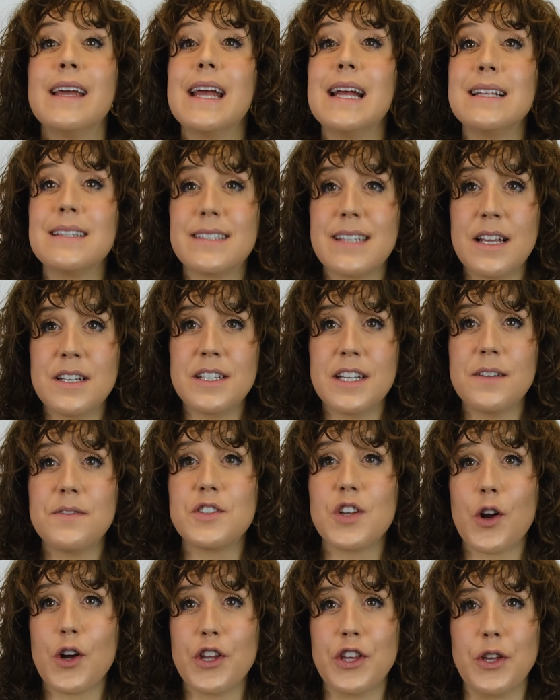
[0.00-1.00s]

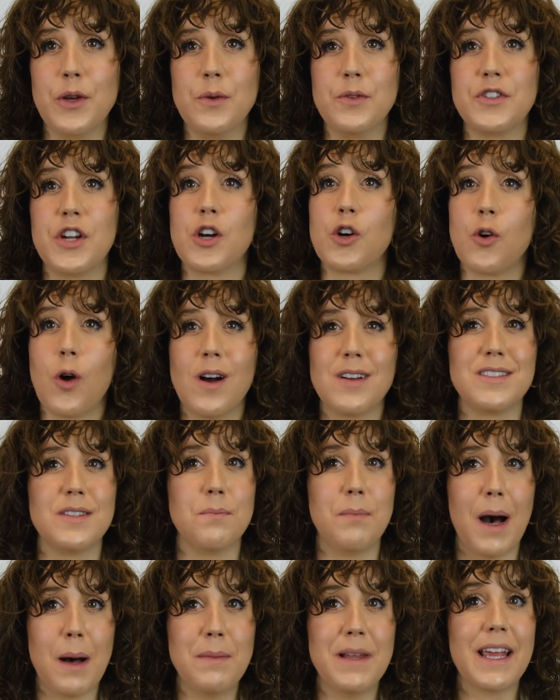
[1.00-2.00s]
Incentives are used across the
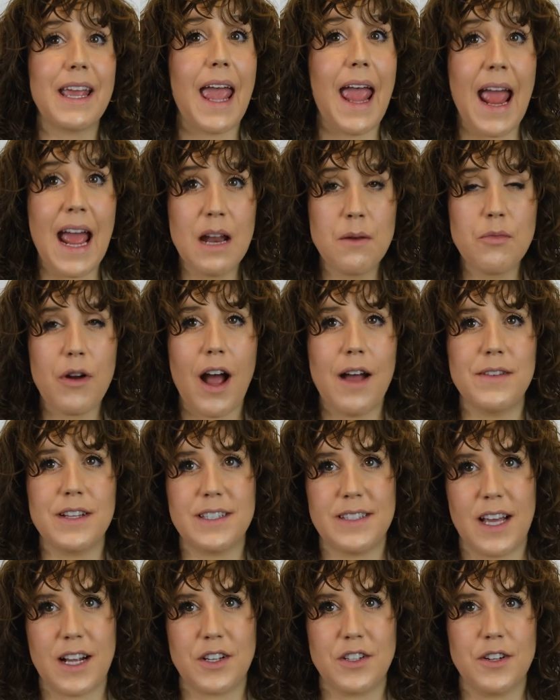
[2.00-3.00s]
public and
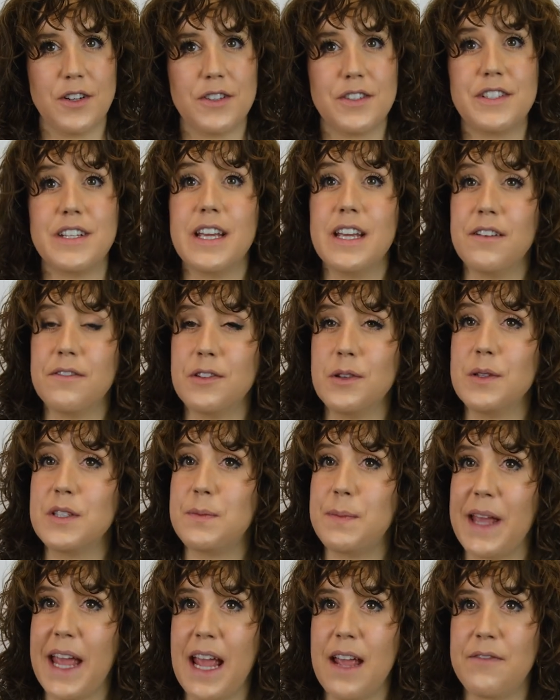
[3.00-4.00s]
private sectors to influence
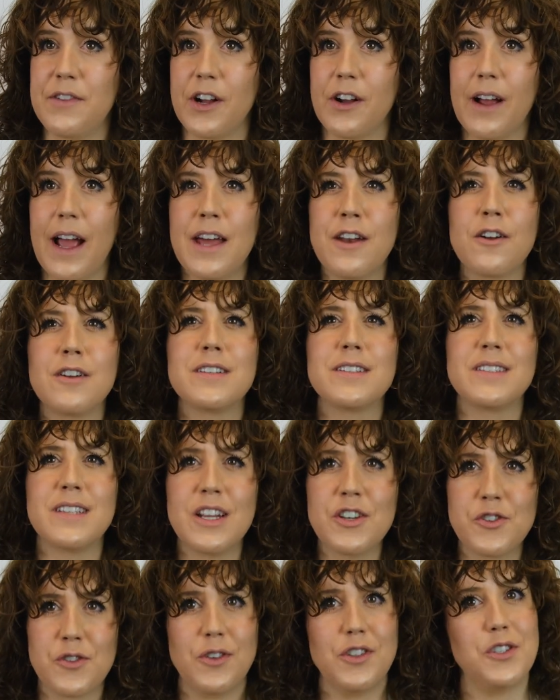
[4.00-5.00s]
behavior and are
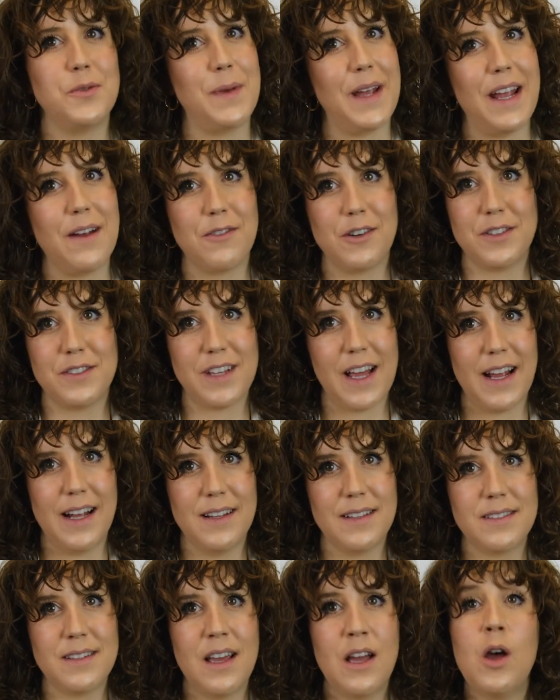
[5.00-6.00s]
central to behavioral
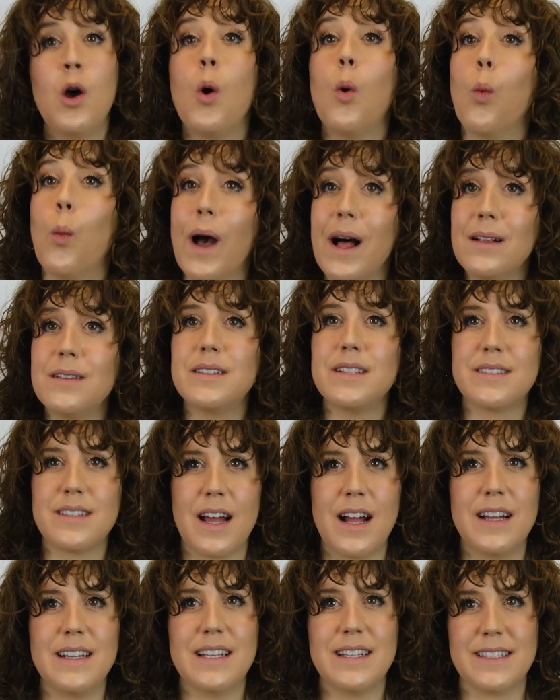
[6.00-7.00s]
science.
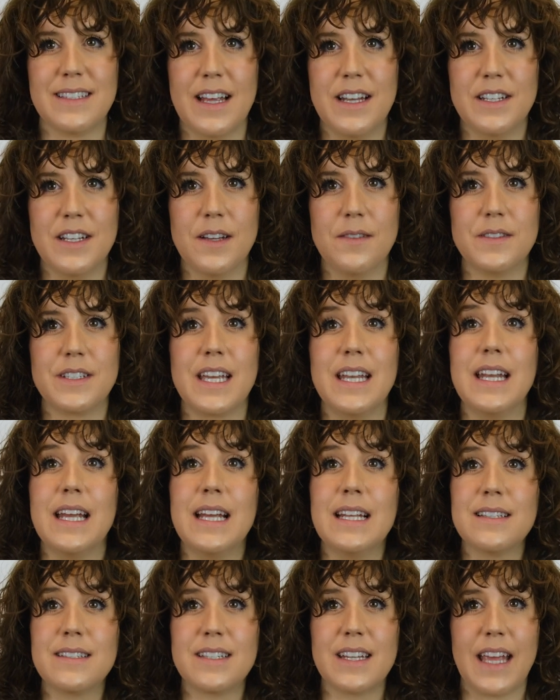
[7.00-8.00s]
Well-designed incentives can
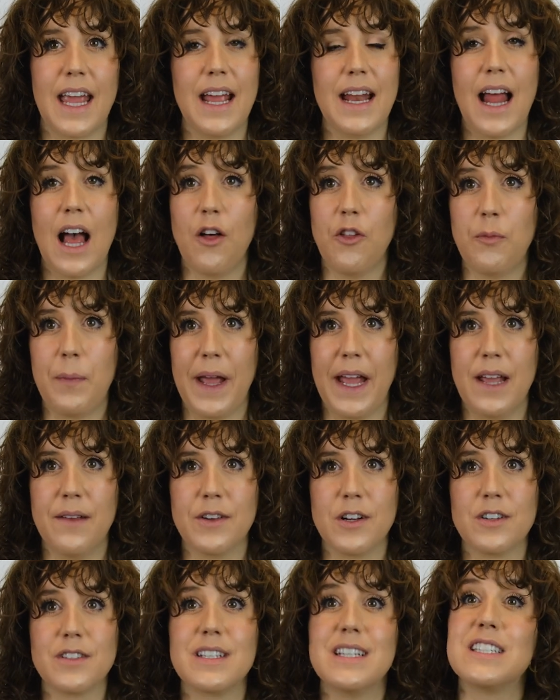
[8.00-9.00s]
instigate health
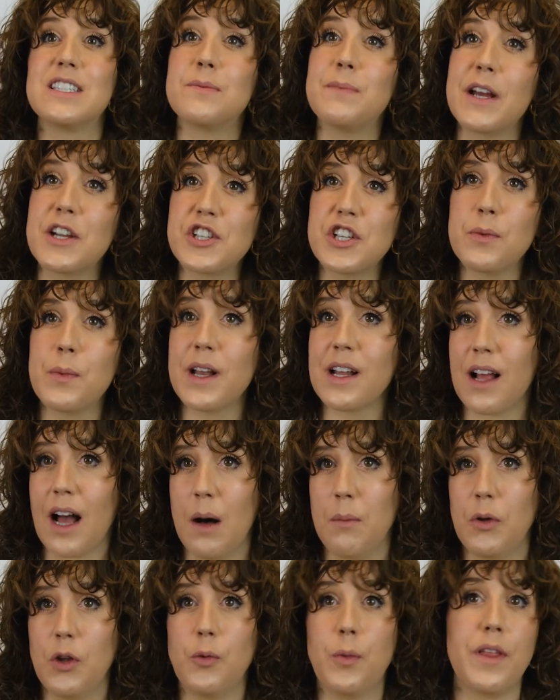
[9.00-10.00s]
behaviors, especially when
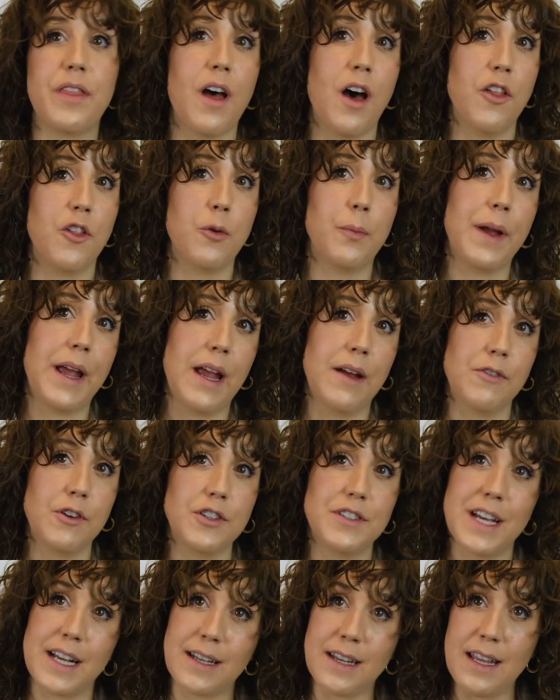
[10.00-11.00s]
coupled with other
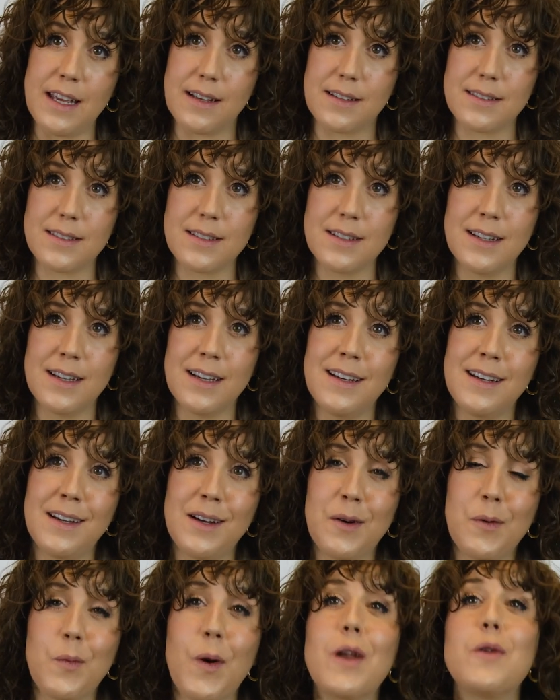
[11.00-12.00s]
behavioral techniques.
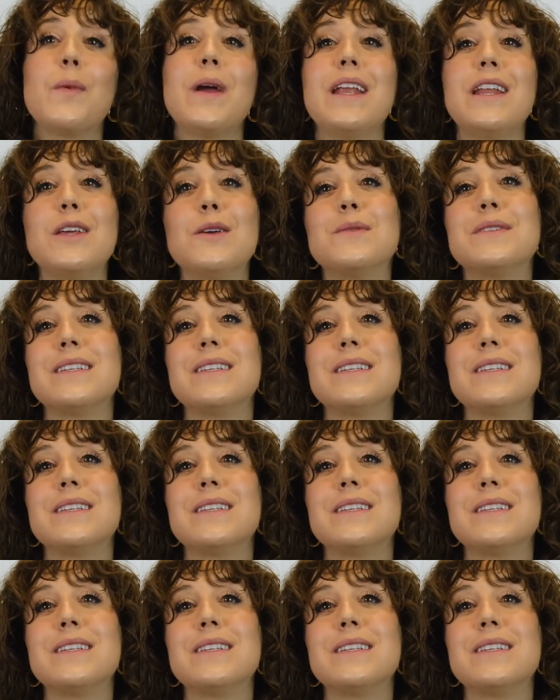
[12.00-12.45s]
One way to use